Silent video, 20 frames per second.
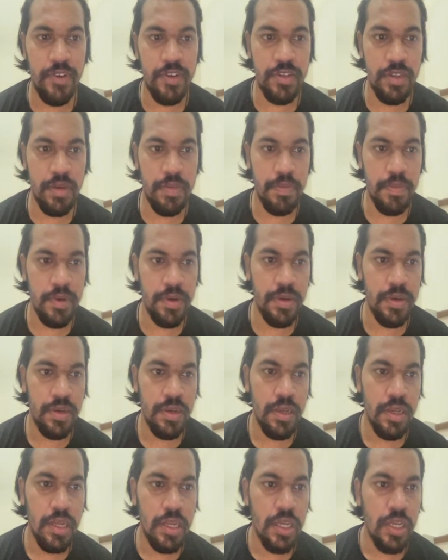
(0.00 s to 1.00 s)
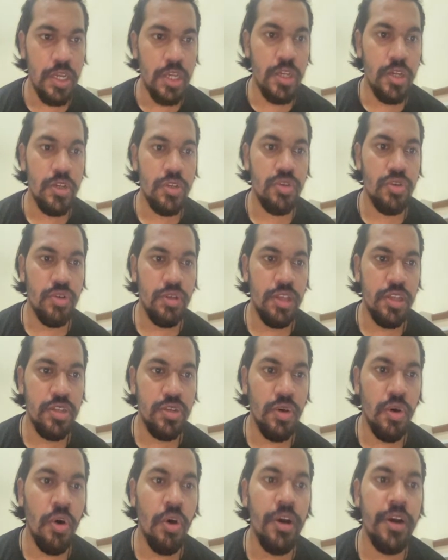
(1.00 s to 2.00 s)
for example. So this
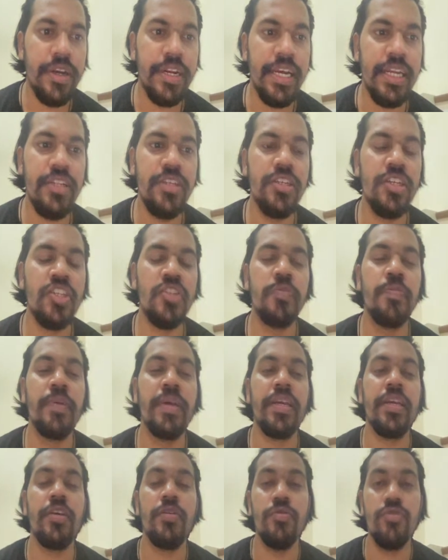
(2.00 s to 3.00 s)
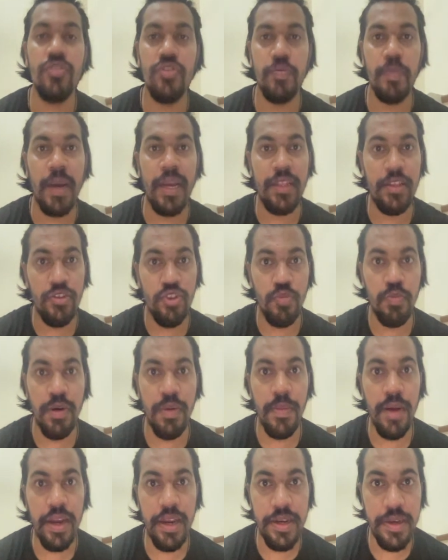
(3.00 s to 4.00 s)
all range is being used by the
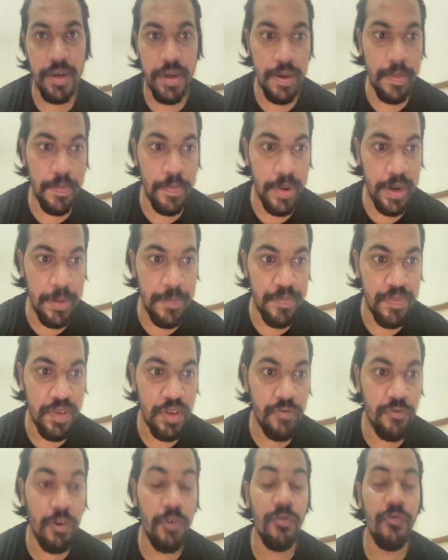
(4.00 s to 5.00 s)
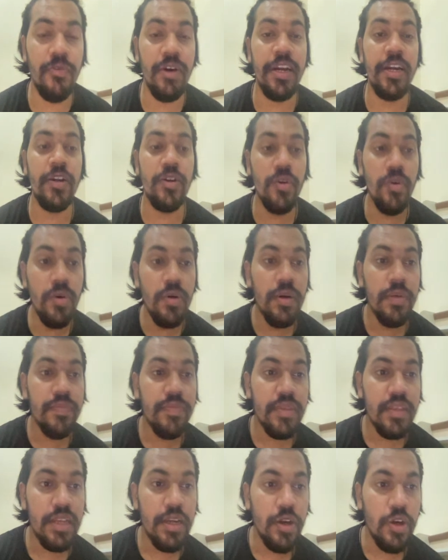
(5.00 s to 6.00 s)
supermarket company from 1 to
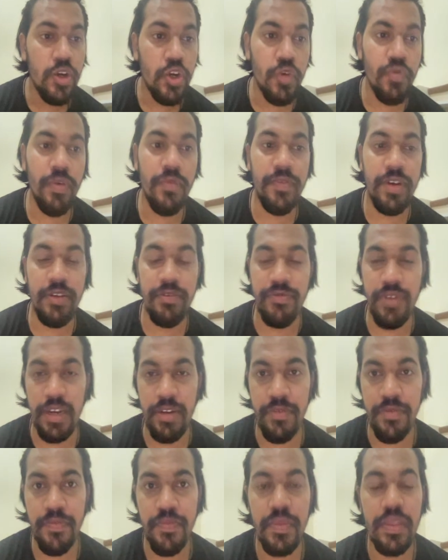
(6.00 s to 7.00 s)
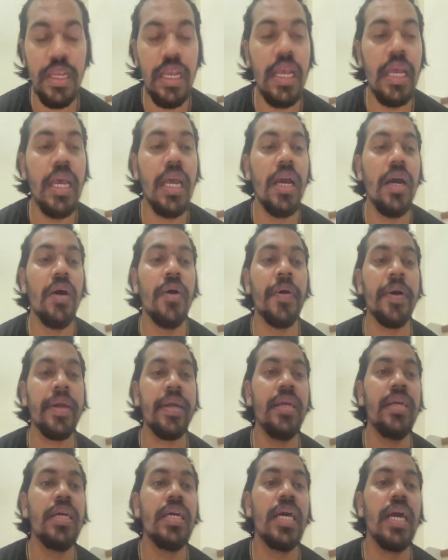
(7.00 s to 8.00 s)
255.
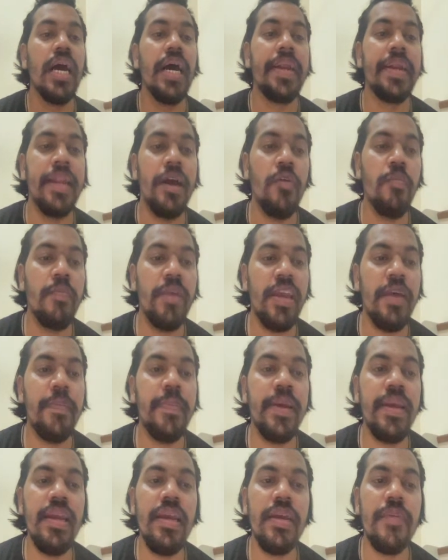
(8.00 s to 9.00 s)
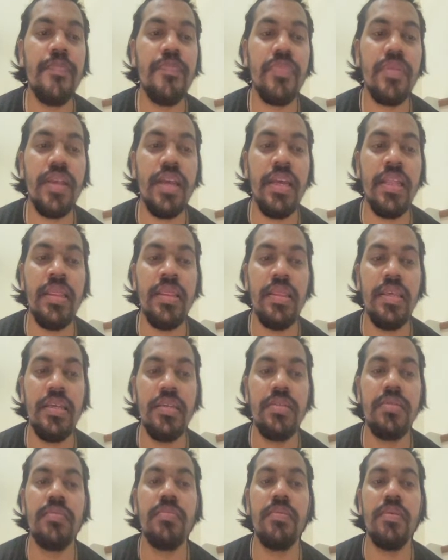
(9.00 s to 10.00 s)
Okay, now maybe in
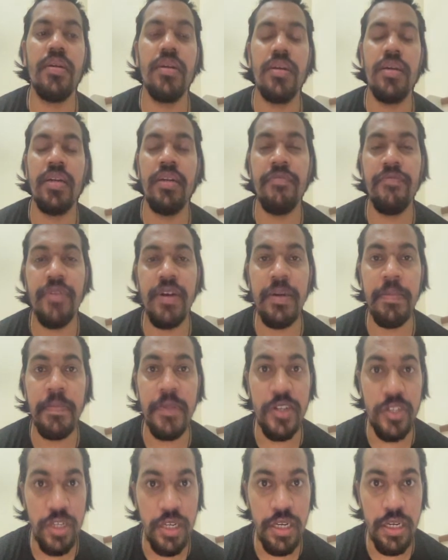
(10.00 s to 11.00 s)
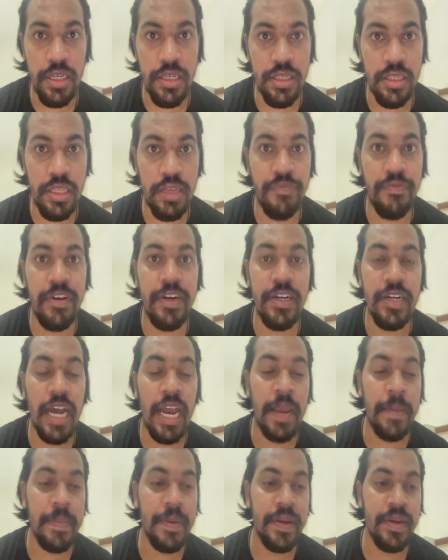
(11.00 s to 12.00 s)
these different machines, different
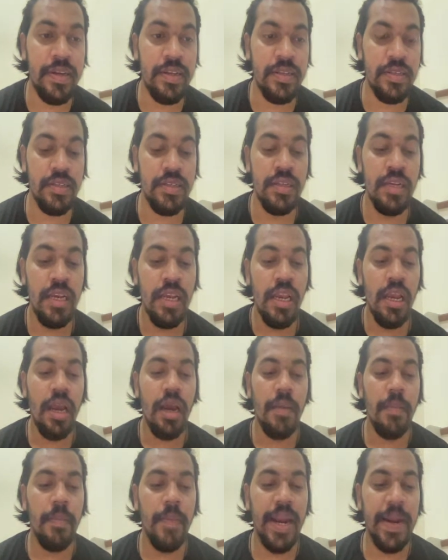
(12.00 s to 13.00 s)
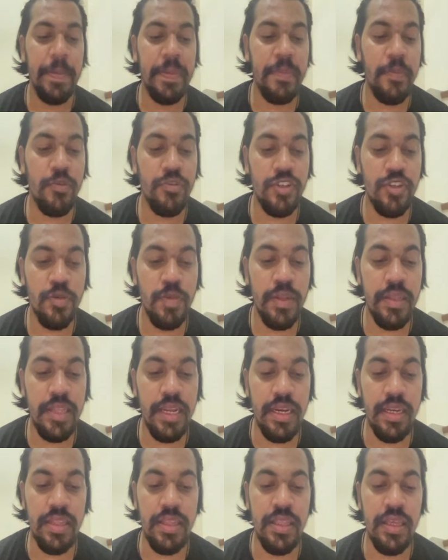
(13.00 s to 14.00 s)
IP addresses, might be possible
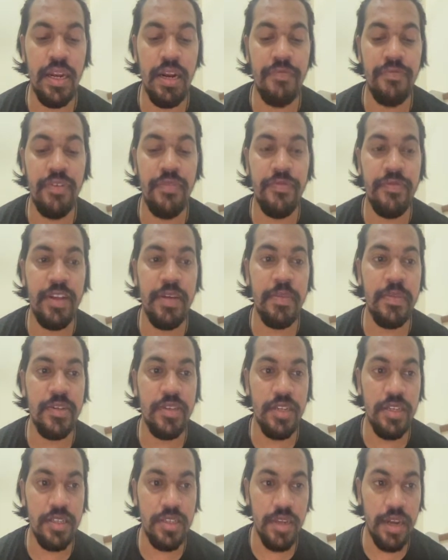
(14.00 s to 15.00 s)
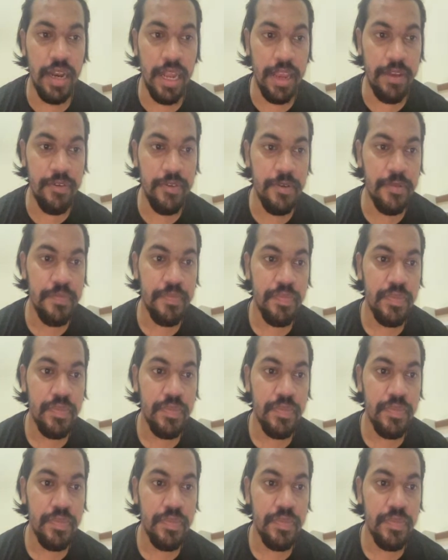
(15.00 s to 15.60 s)
that there are 50 machines live